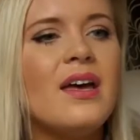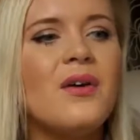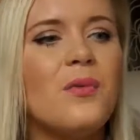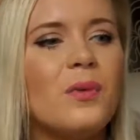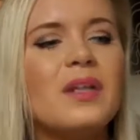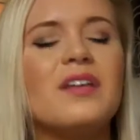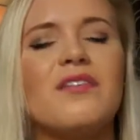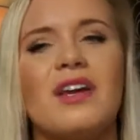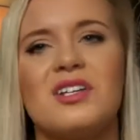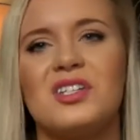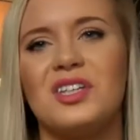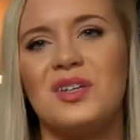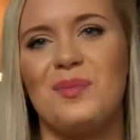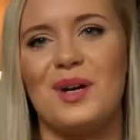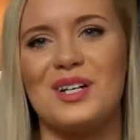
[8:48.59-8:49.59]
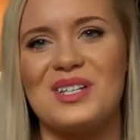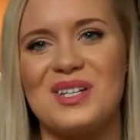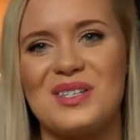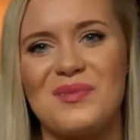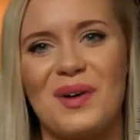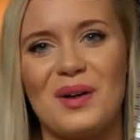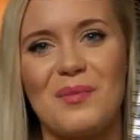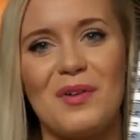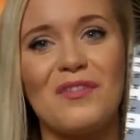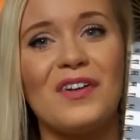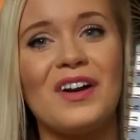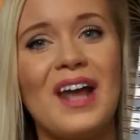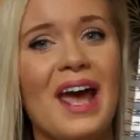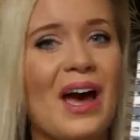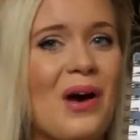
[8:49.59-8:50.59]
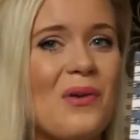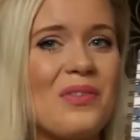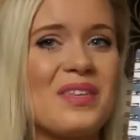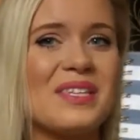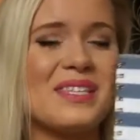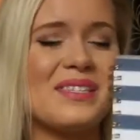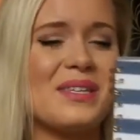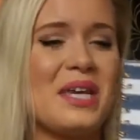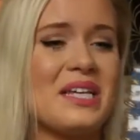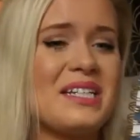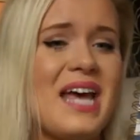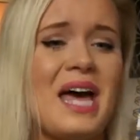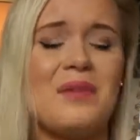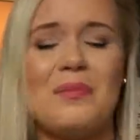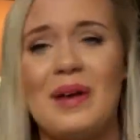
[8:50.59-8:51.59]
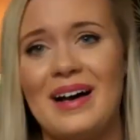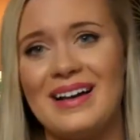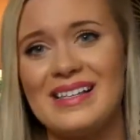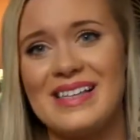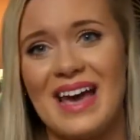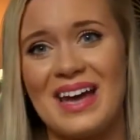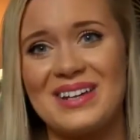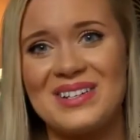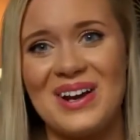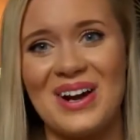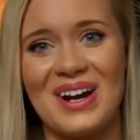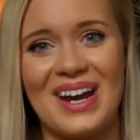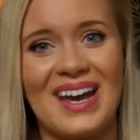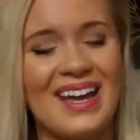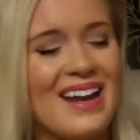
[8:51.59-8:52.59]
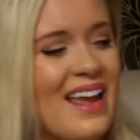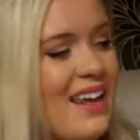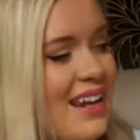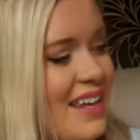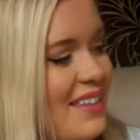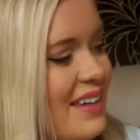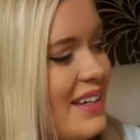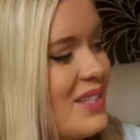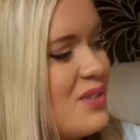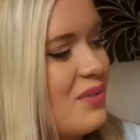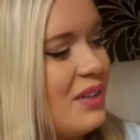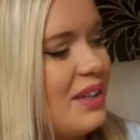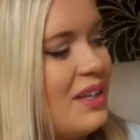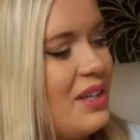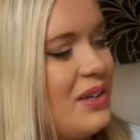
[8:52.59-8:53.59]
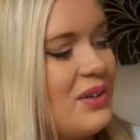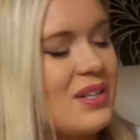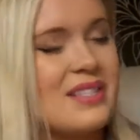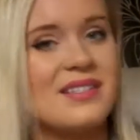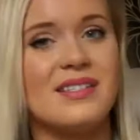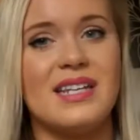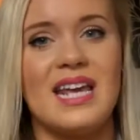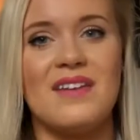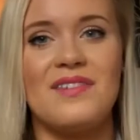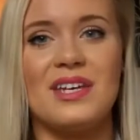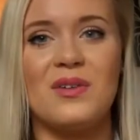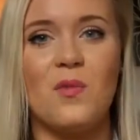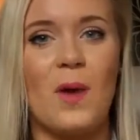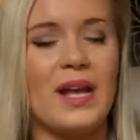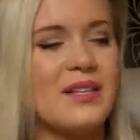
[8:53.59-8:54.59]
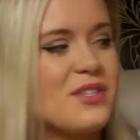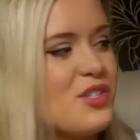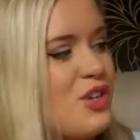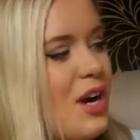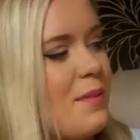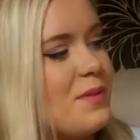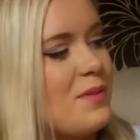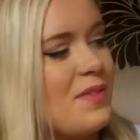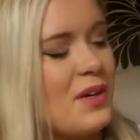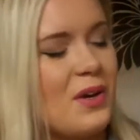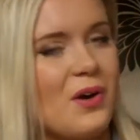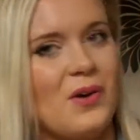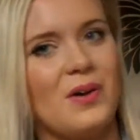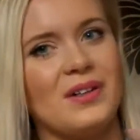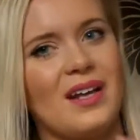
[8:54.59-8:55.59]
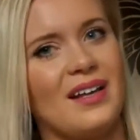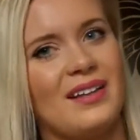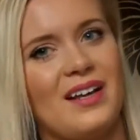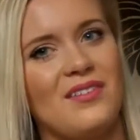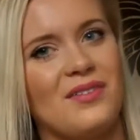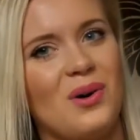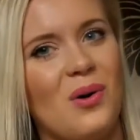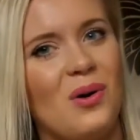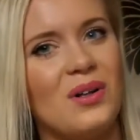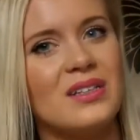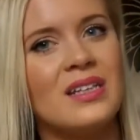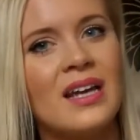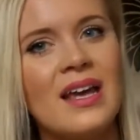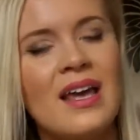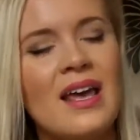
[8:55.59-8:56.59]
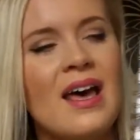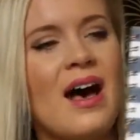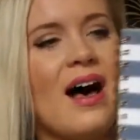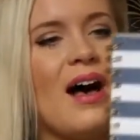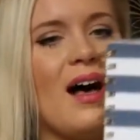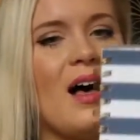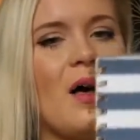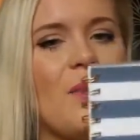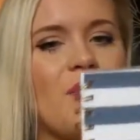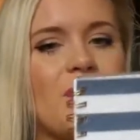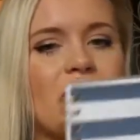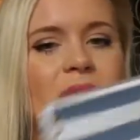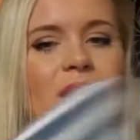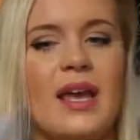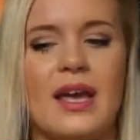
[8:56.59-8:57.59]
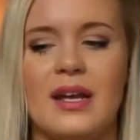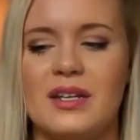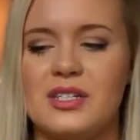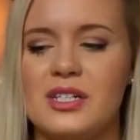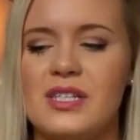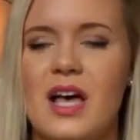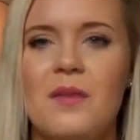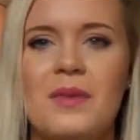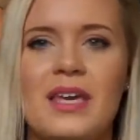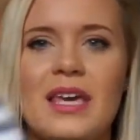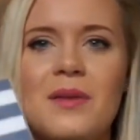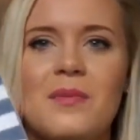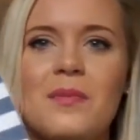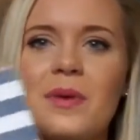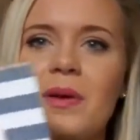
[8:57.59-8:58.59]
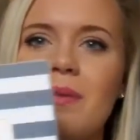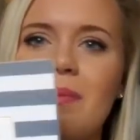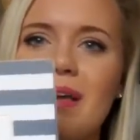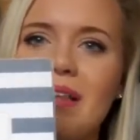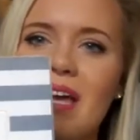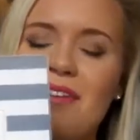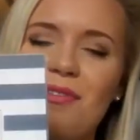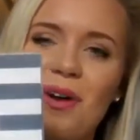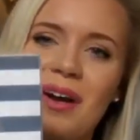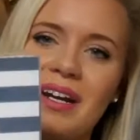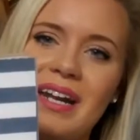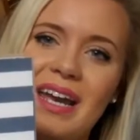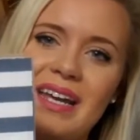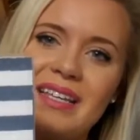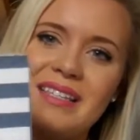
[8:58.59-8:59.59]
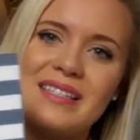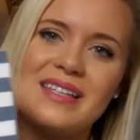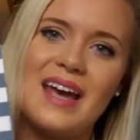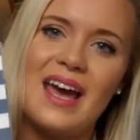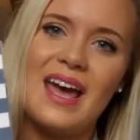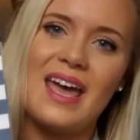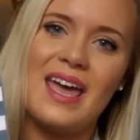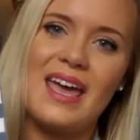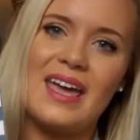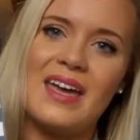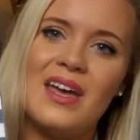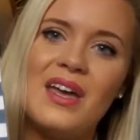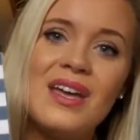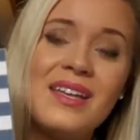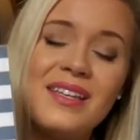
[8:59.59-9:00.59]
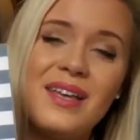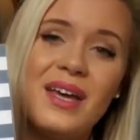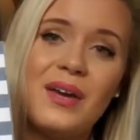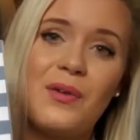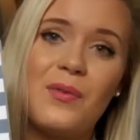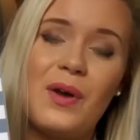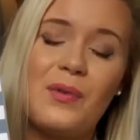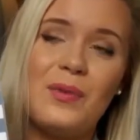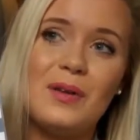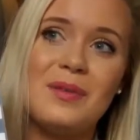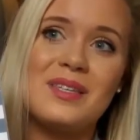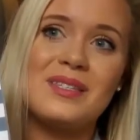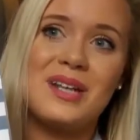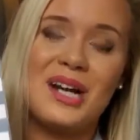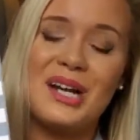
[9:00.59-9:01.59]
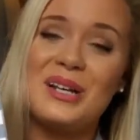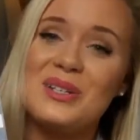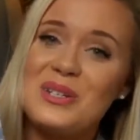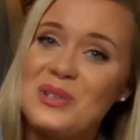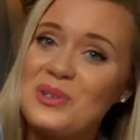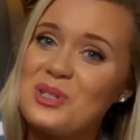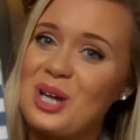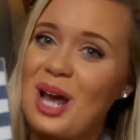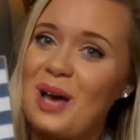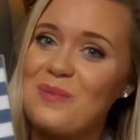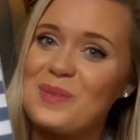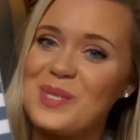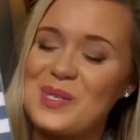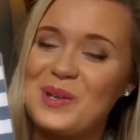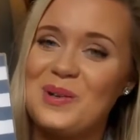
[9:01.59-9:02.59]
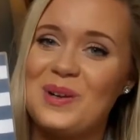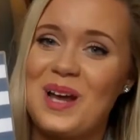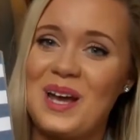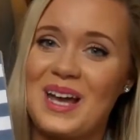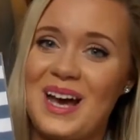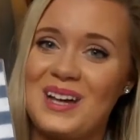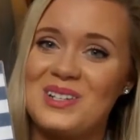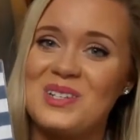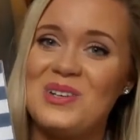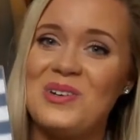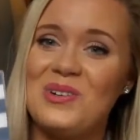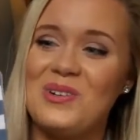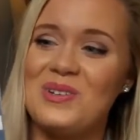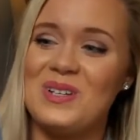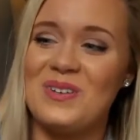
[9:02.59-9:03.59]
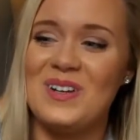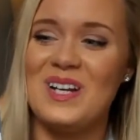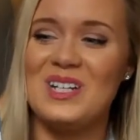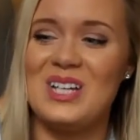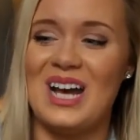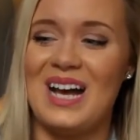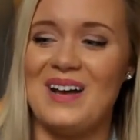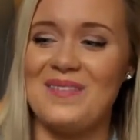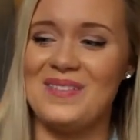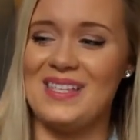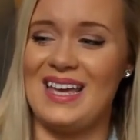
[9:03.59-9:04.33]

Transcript: will eventually purchase one, but for now, this is like $10 at Target, and I think it's really cute. It's navy and white stripes with the gold. I love gold. And it's just helped me keep my life organized. I will be starting 2 jobs soon. I got 2 different jobs